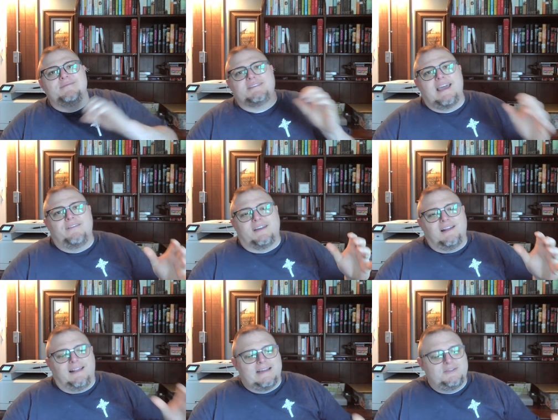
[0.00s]
was kind of a
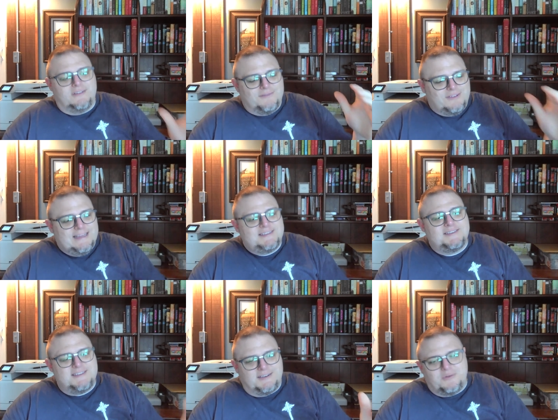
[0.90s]
collector of
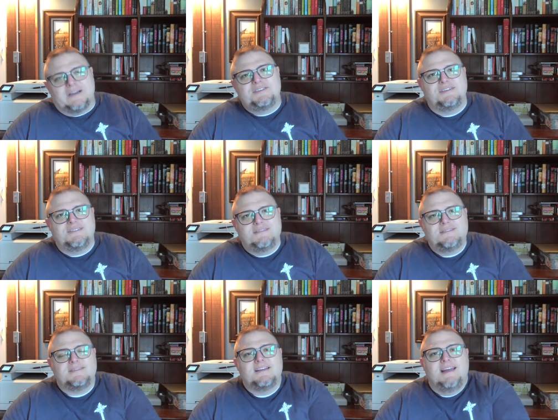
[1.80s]
lists and
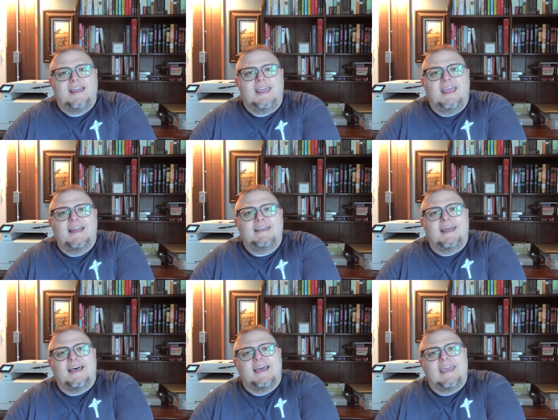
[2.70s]
questions. And
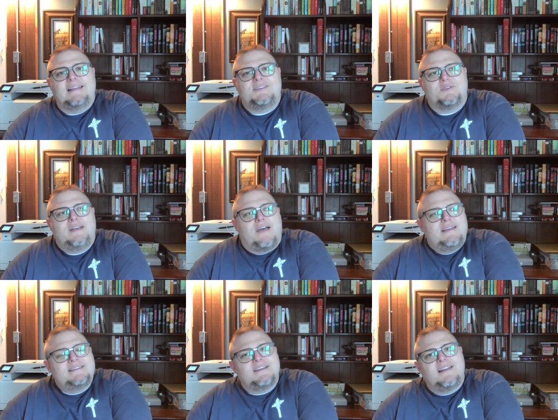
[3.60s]
uh, and so now
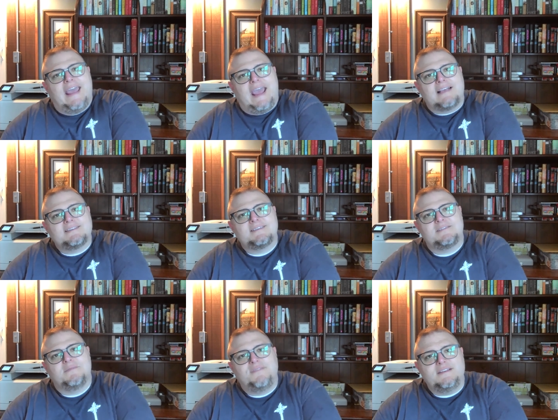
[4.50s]
he's going to ask
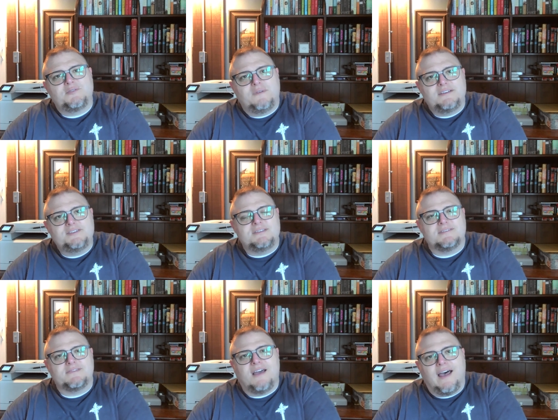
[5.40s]
some of these questions
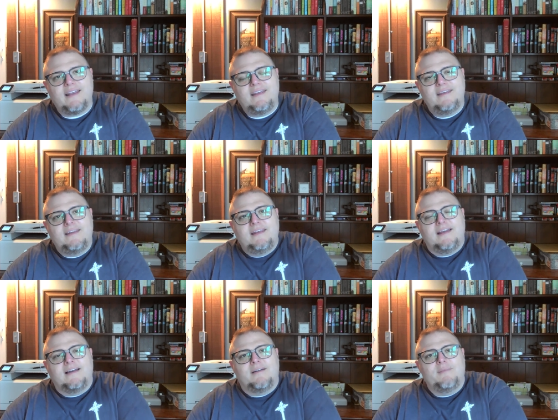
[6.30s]
of God
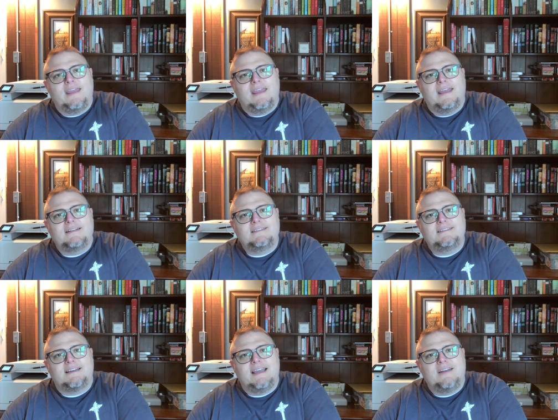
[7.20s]
um, and
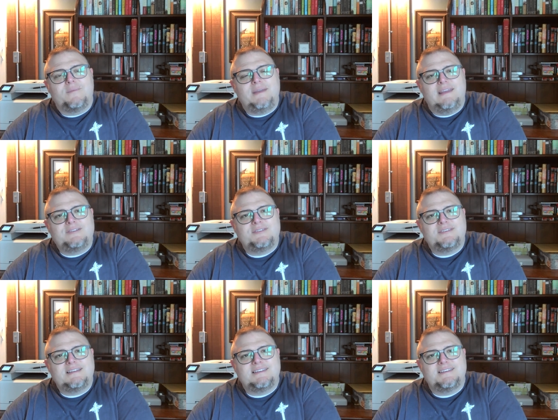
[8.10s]
uh, it'll be
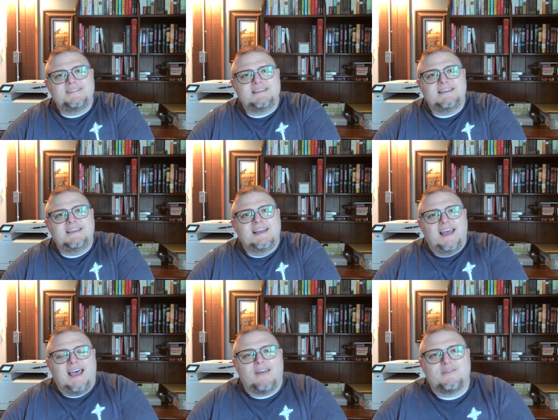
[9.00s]
interesting to see
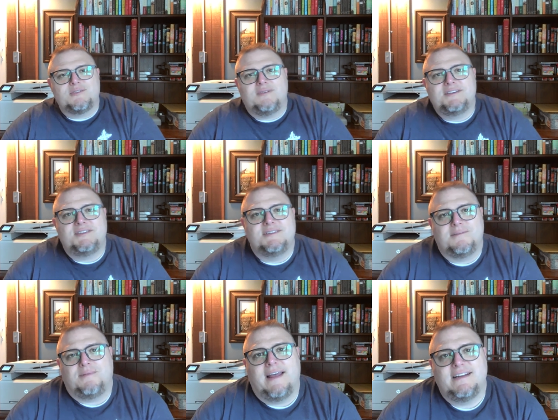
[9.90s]
how those questions
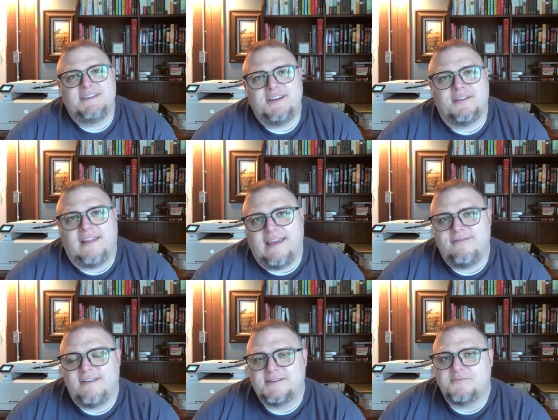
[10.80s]
apply to your
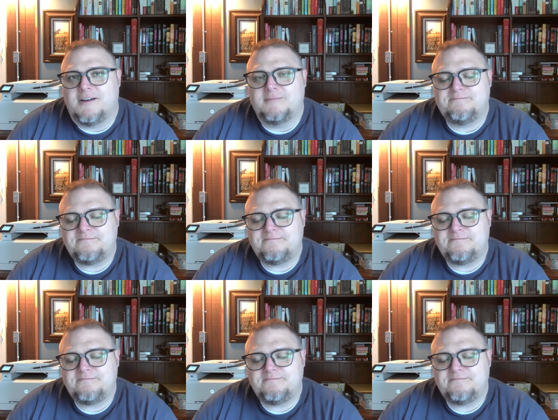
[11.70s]
life as well.